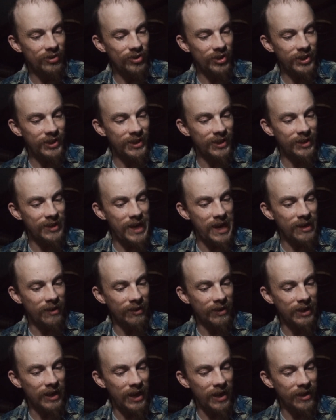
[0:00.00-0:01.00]
Just a gang
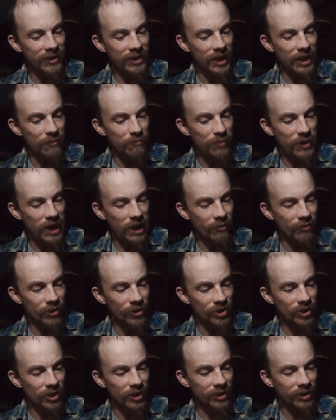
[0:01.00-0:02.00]
of goddamn power
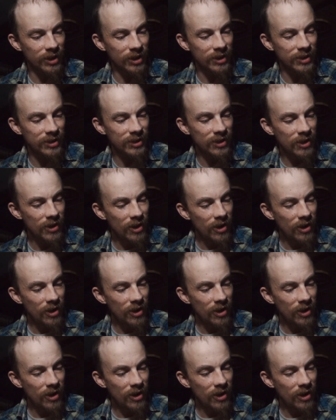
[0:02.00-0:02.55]
junkies